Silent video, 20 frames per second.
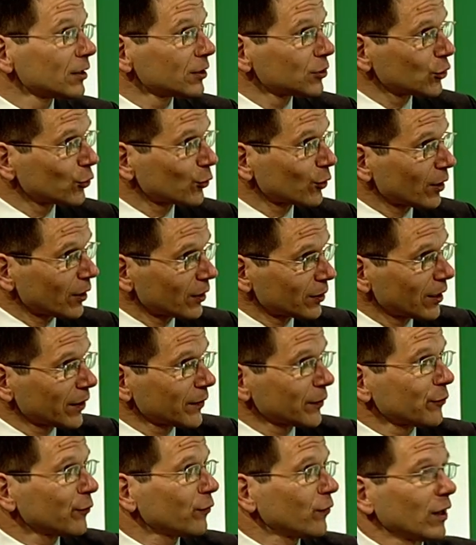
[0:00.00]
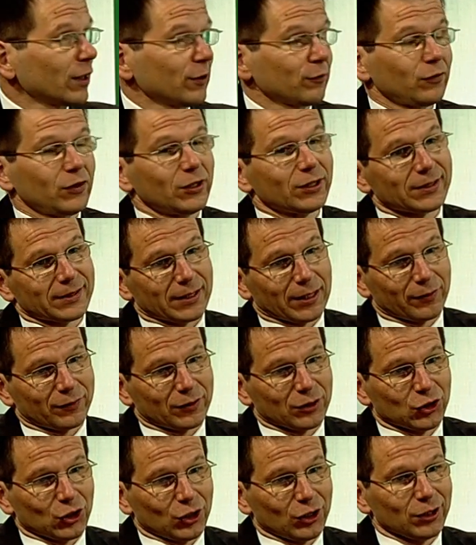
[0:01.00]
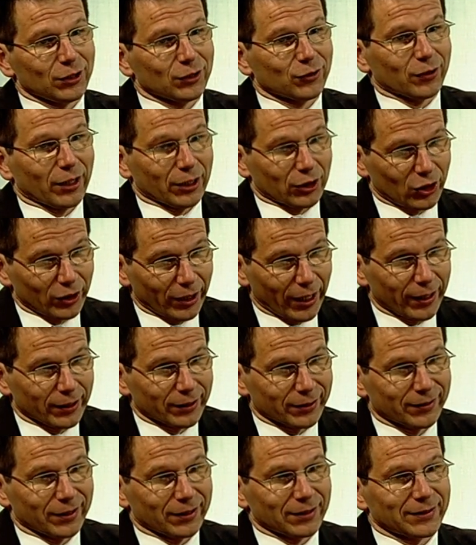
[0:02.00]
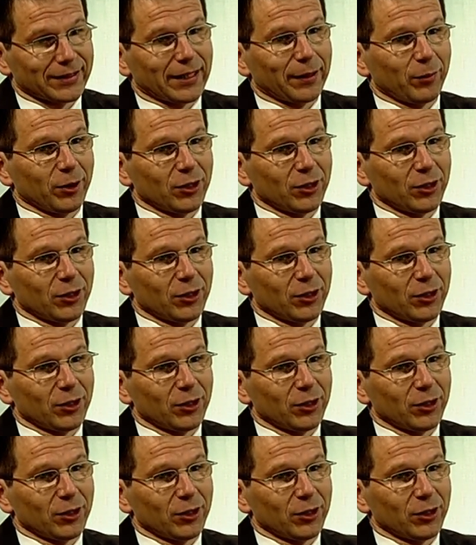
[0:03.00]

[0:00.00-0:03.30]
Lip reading: took another 5 years after GE to actually enter that same